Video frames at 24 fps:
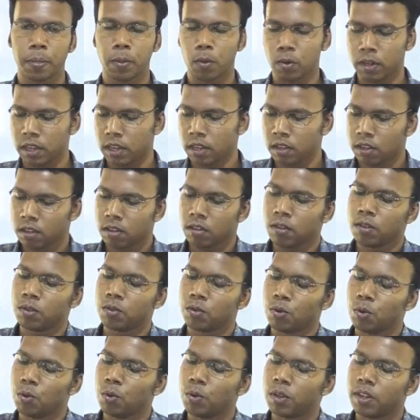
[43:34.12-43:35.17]
Okay,
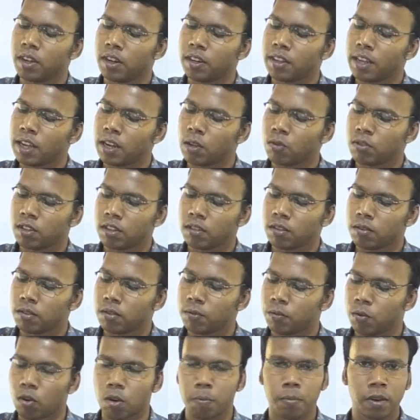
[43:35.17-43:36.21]
so here they are using
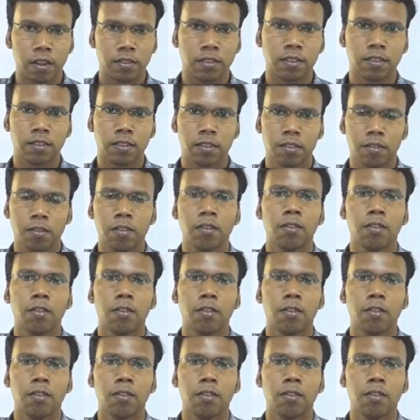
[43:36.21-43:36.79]
for buses.